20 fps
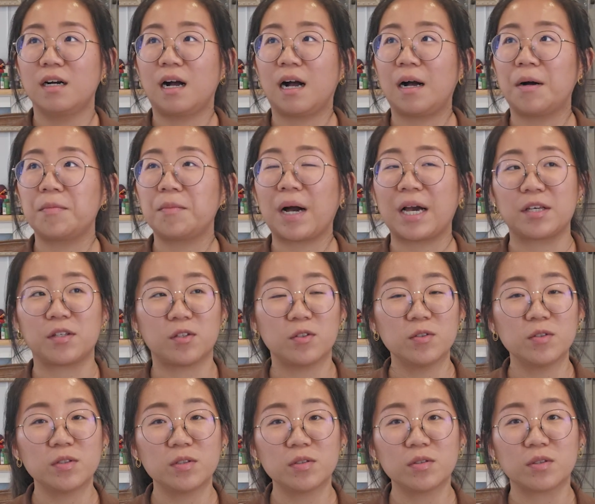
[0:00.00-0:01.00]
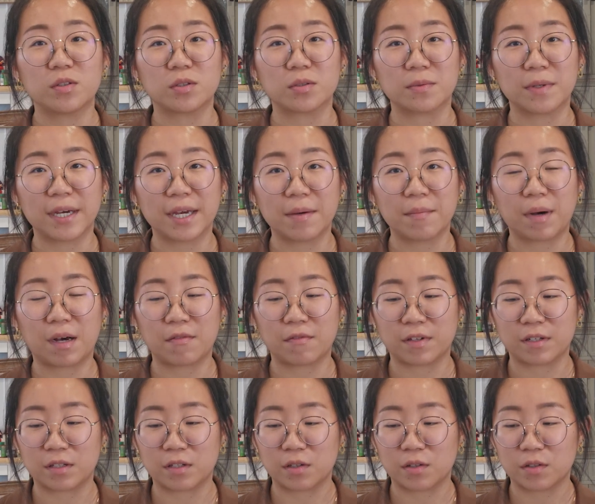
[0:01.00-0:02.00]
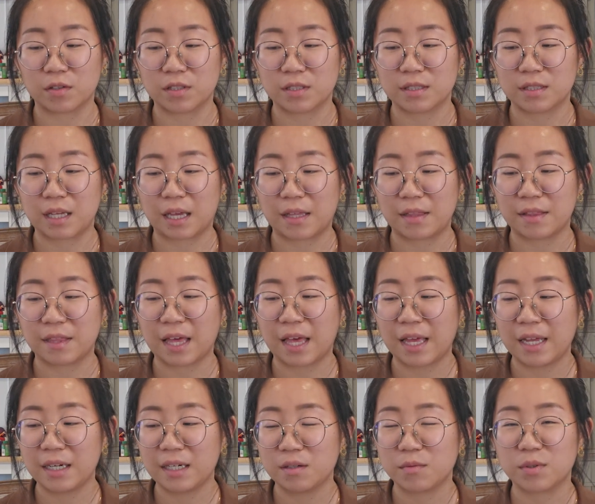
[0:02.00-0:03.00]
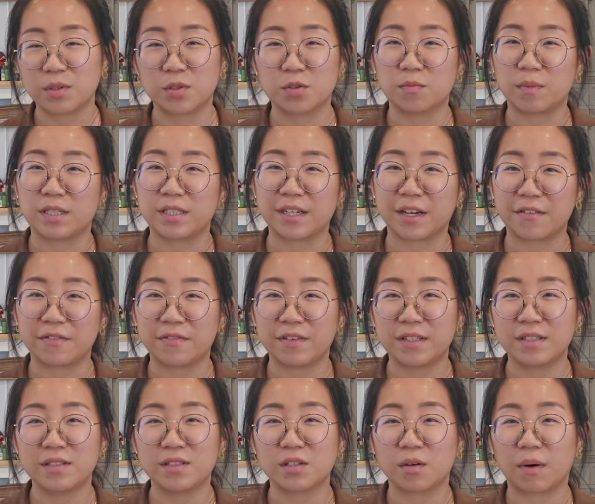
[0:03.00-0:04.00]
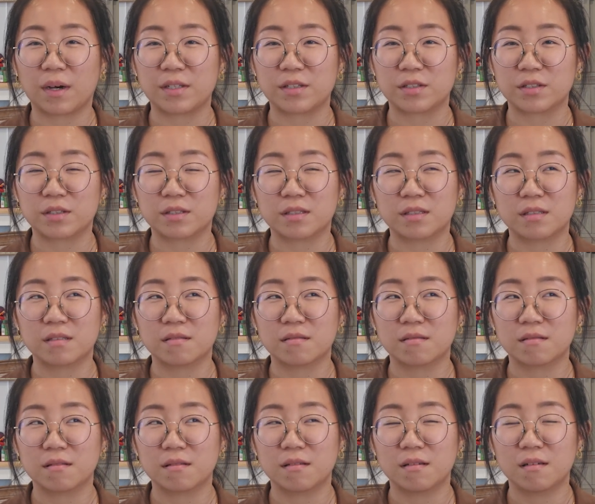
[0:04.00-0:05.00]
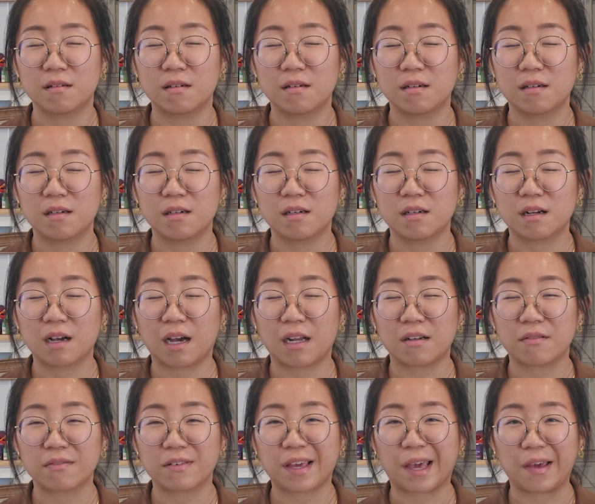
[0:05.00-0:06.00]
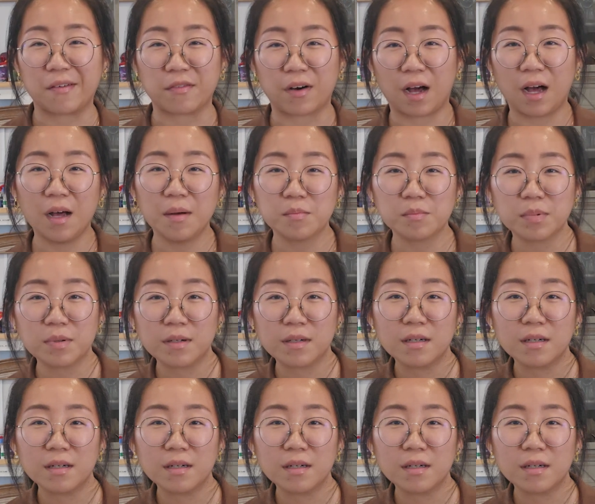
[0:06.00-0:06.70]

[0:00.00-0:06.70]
I used to do it in my videos and then it was too much effort, so I just kind of gave up.